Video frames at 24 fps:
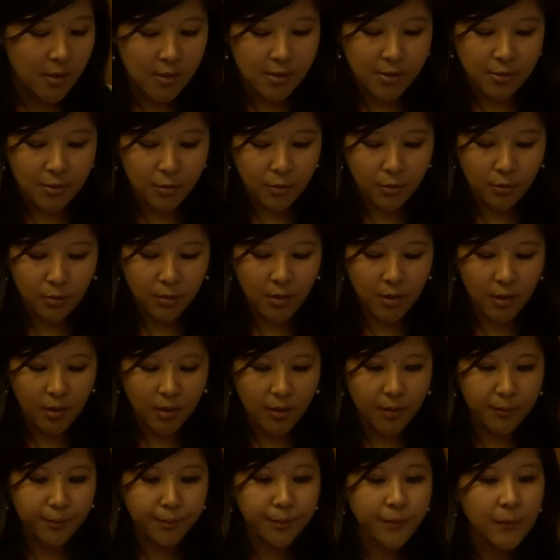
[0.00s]

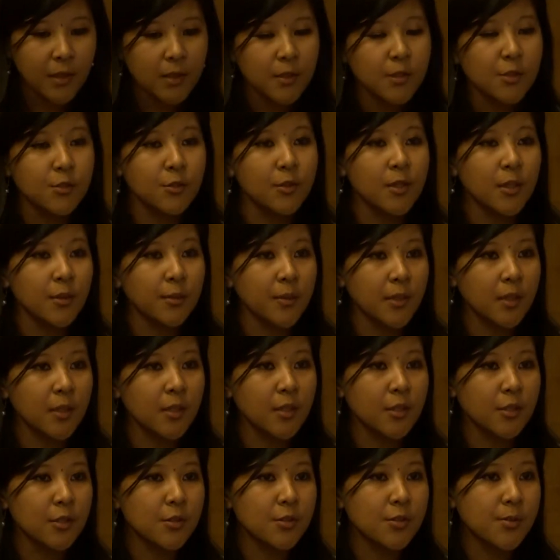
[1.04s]
So today we are
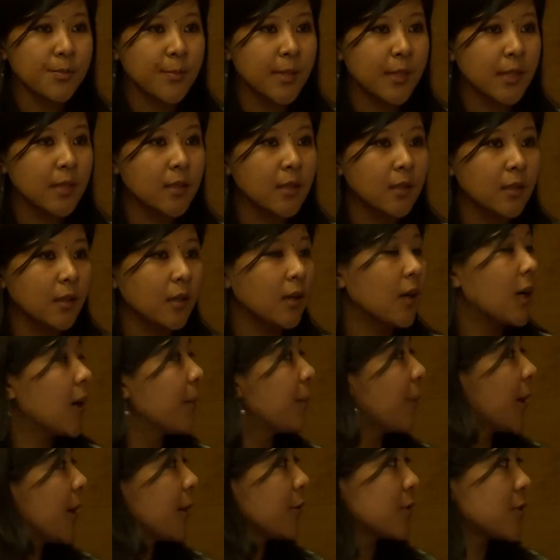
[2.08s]
here to speak
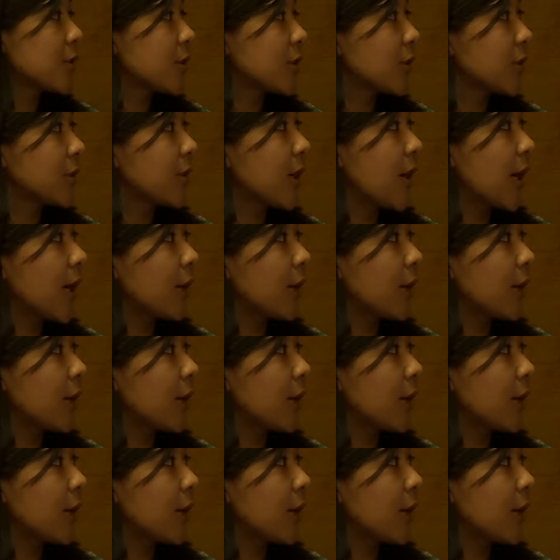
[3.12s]
about the